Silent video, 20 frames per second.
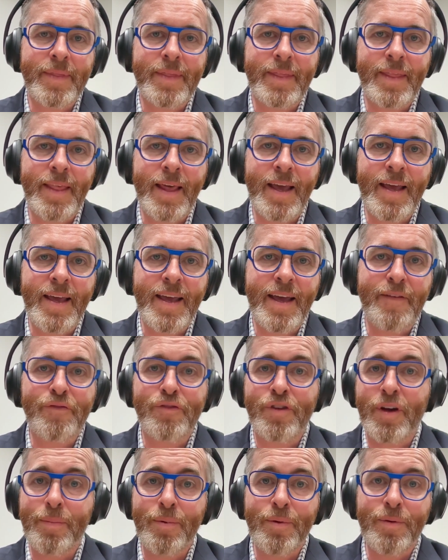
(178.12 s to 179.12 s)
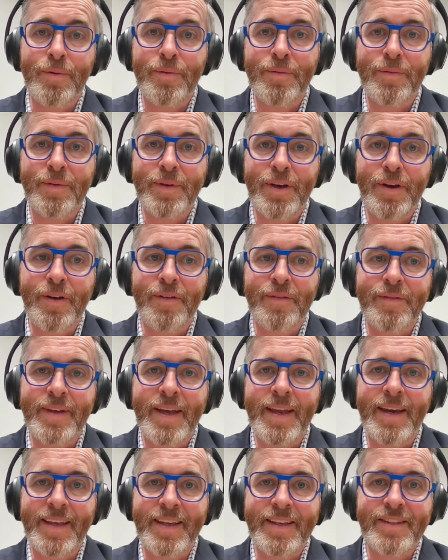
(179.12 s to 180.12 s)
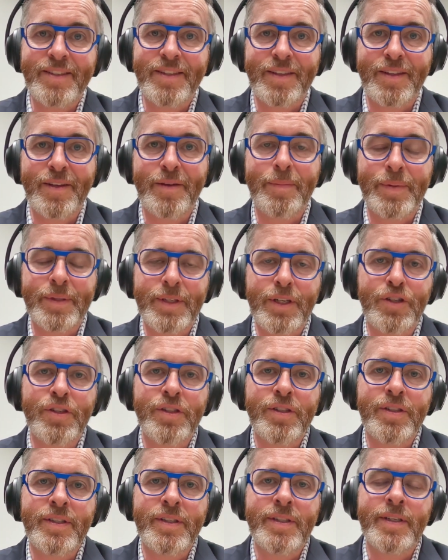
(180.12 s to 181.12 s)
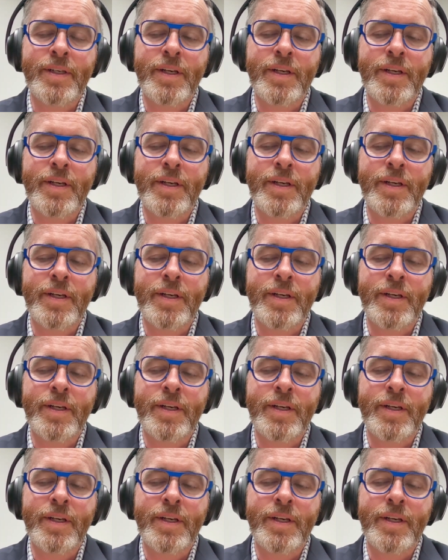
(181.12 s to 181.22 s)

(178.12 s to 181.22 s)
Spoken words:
they have trouble, getting into the positions.